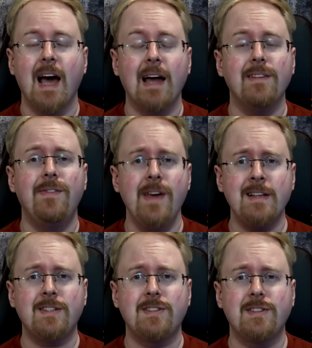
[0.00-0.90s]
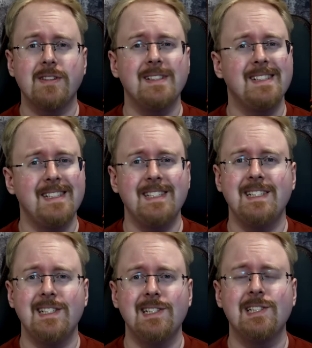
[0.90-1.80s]
And this
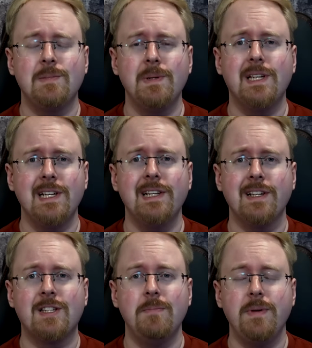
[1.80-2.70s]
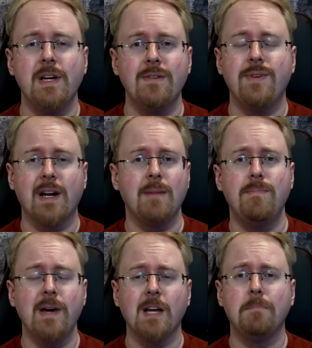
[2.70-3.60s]
is beginning to be a very
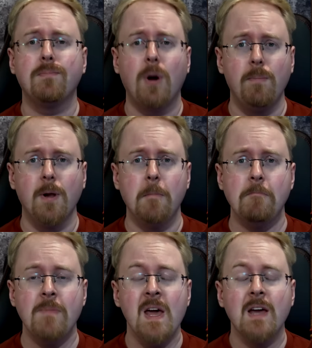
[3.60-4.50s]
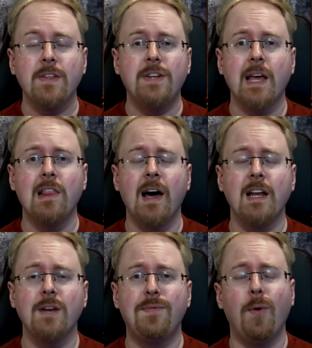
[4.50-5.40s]
big problem. The
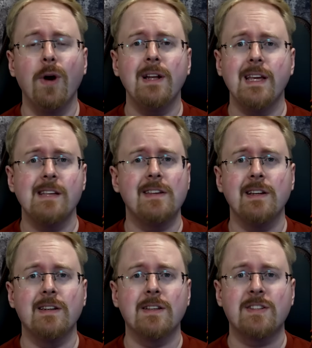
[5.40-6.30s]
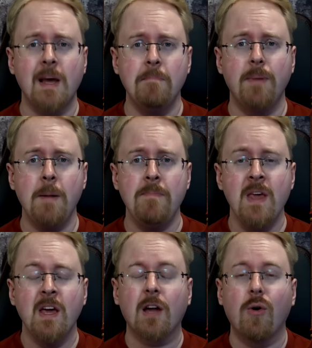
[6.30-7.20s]
deadline for it is in December,
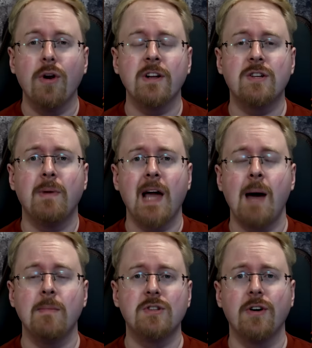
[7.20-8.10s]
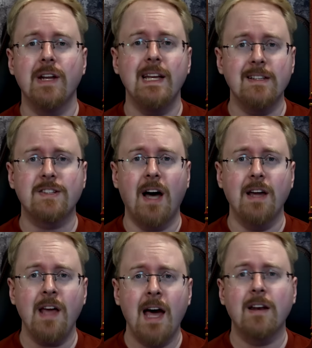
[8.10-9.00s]
according to my Amazon
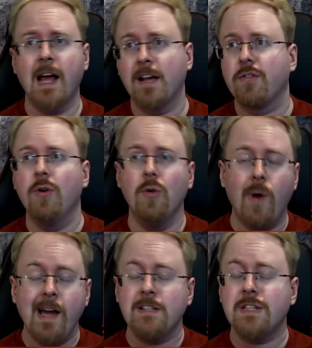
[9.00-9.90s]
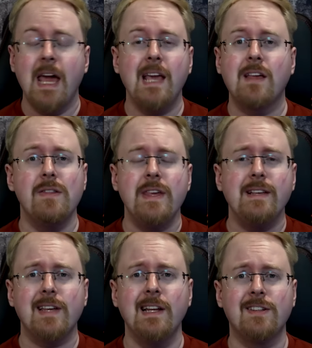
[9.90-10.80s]
insider, and as always, take
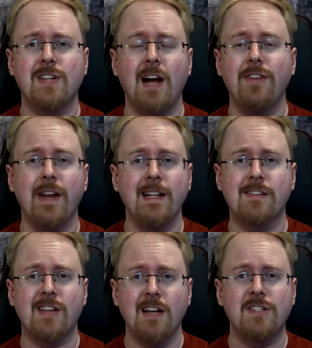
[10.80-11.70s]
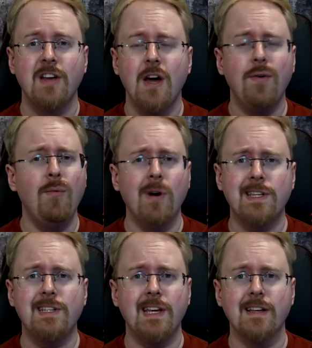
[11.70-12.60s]
these insider insights for
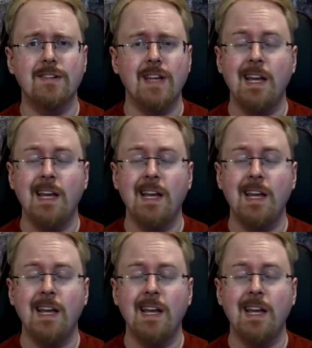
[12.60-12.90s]
what it is.